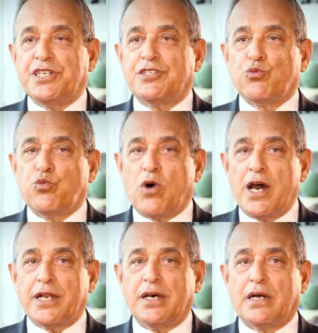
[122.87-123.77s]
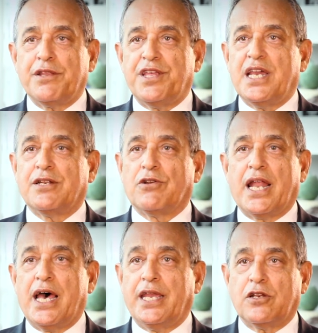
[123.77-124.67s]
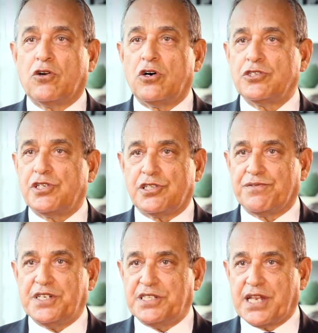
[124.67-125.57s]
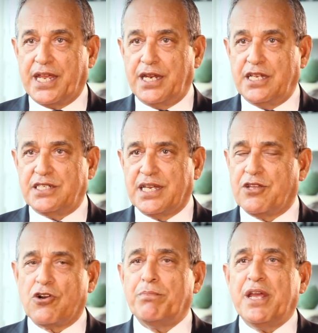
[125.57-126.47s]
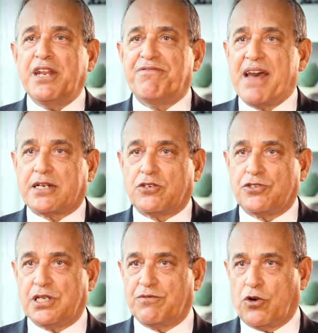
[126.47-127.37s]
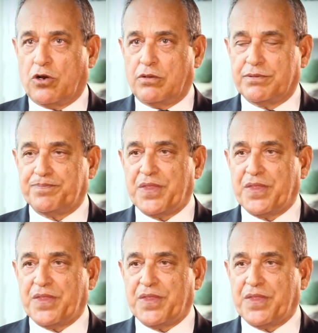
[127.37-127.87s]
is, what are the underlying causes of dyskinesia? And there are many factors involved.